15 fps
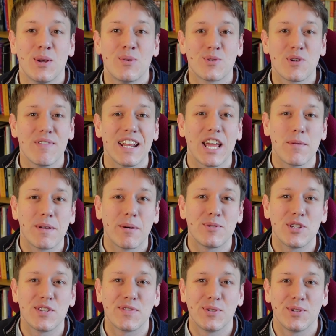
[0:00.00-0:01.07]
So I really hope that was
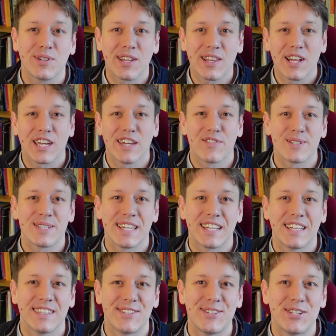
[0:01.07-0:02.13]
useful. Good luck if you're
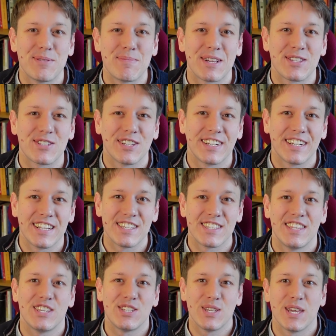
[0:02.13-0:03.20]
taking the Junior Maths Challenge
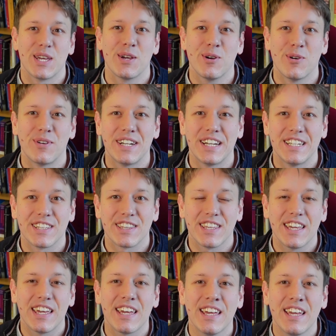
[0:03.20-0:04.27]
this year or in any other
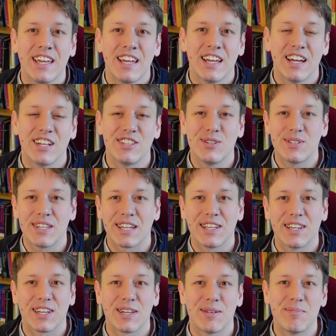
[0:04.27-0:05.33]
year. Do take a
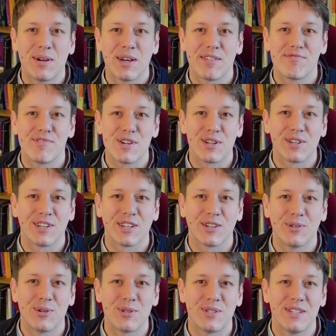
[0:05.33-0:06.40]
look at my free online
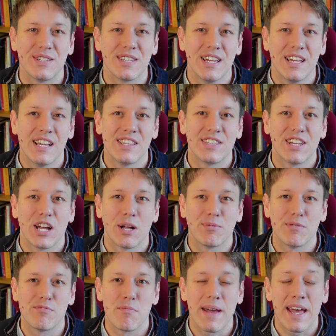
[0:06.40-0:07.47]
courses to help
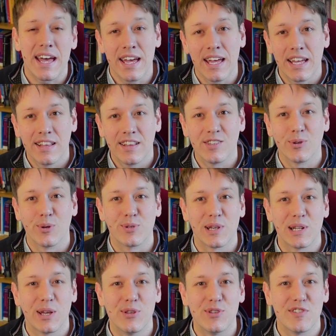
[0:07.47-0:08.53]
you prepare. There's
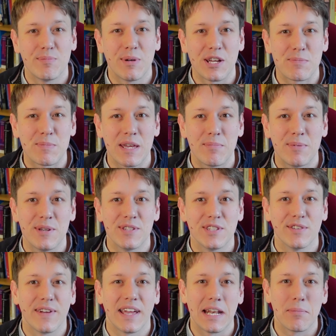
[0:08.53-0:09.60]
also loads of past papers
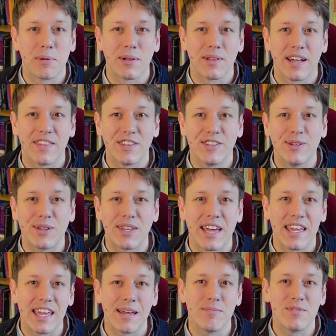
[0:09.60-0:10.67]
available at the
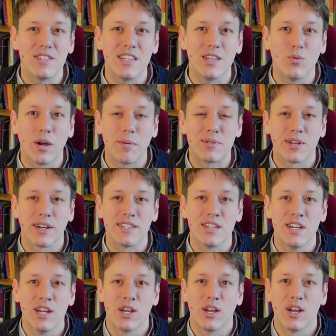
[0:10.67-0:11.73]
UKMT website
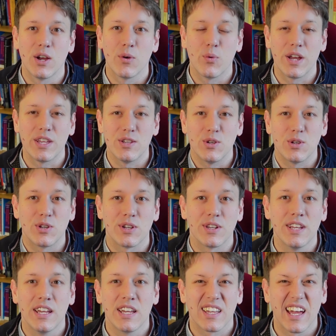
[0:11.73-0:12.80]
where you
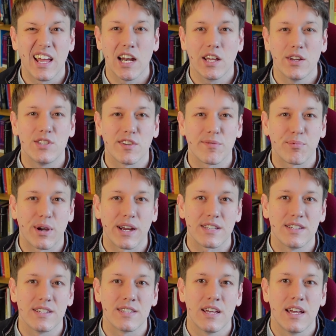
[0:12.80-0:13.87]
can get loads of
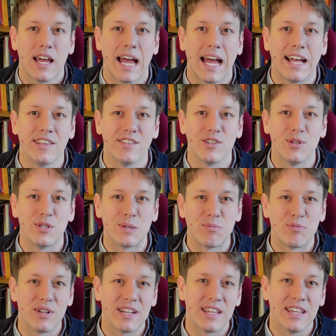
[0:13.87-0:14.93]
practice and do some
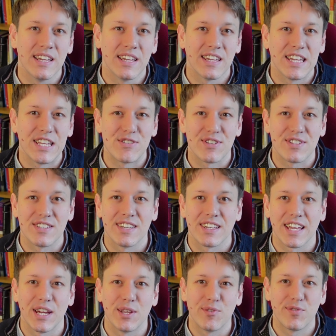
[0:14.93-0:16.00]
really
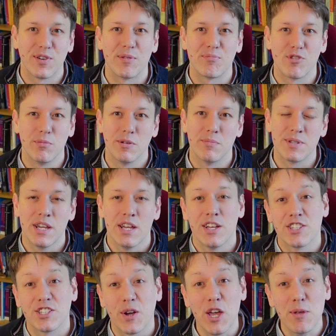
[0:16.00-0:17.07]
interesting and fun problems.
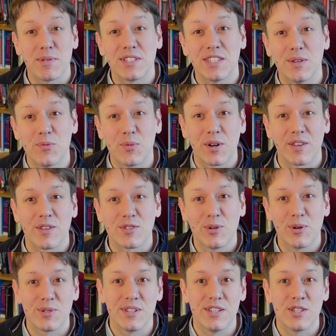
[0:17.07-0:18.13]
So I hope to see you in one of those
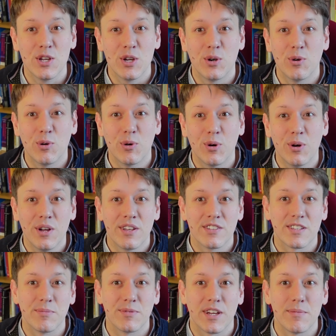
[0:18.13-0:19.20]
courses or
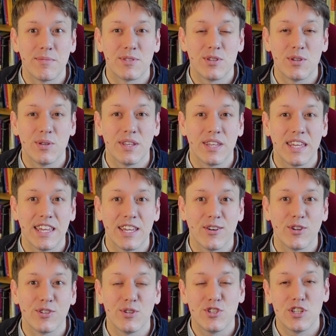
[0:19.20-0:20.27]
sometime soon here
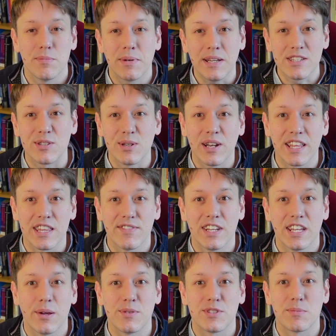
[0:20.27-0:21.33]
on YouTube. Please do like the
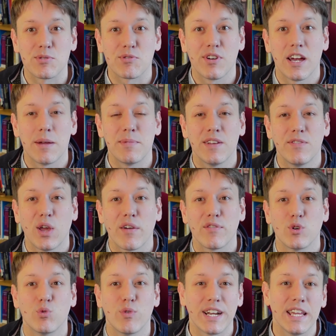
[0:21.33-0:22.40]
video and subscribe if you
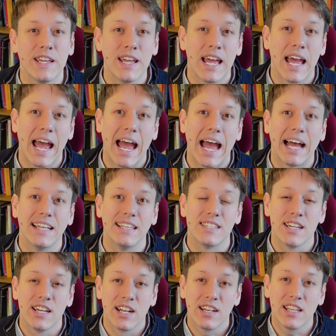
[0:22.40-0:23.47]
haven't already, and
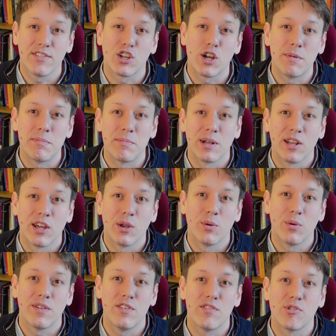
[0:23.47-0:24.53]
leave a comment below
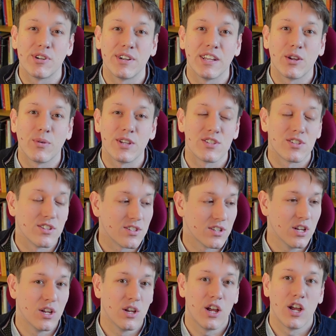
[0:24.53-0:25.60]
if you've got any questions.
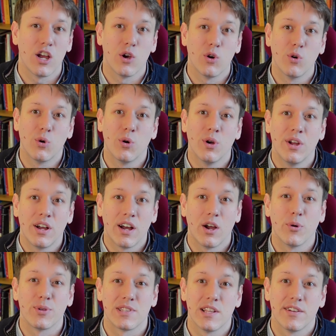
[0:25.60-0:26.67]
Or I
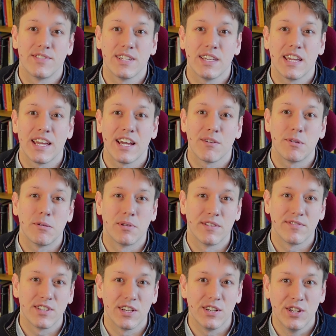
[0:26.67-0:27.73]
also love to hear how people
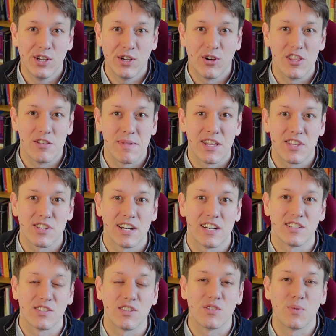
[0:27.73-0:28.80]
have done on the math
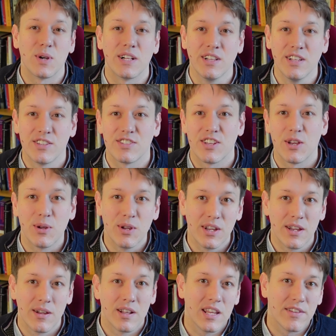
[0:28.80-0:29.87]
challenges as well. So
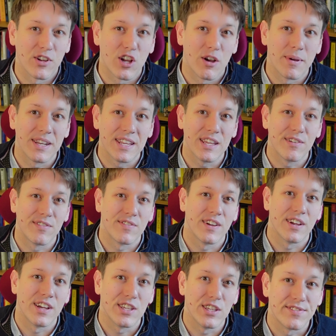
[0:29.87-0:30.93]
leave a comment if
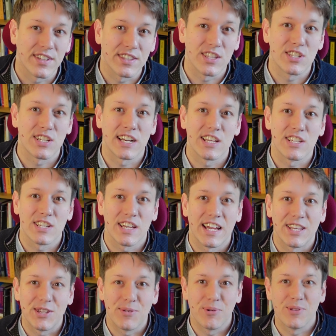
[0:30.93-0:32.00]
you've done the challenge
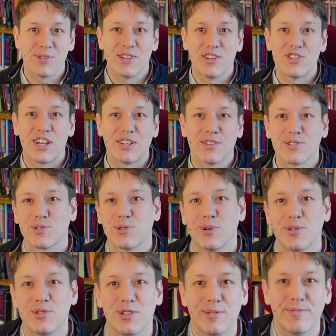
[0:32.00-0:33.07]
and you want to share your
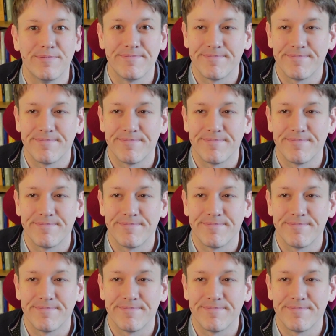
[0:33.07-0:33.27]
score too.